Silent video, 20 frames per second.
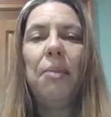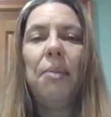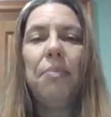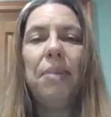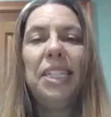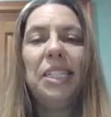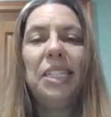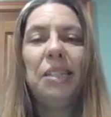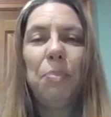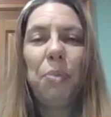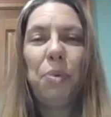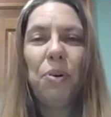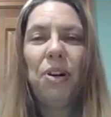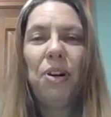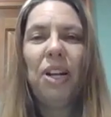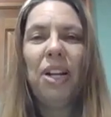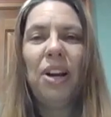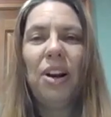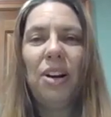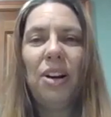by
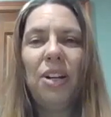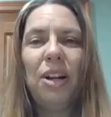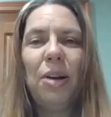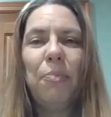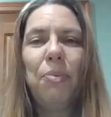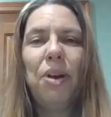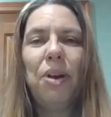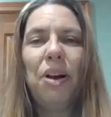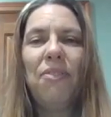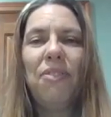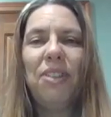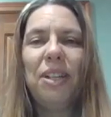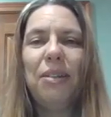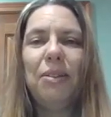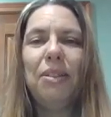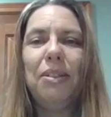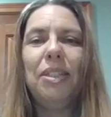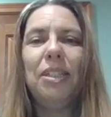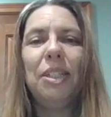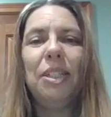supporting our nonprofit
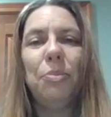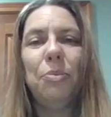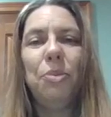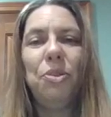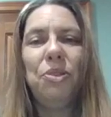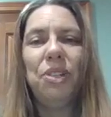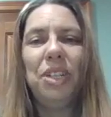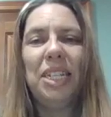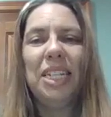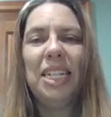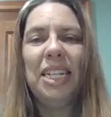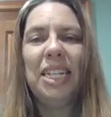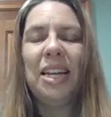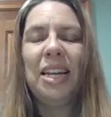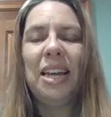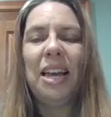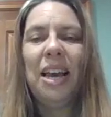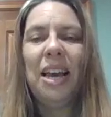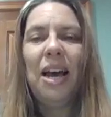community,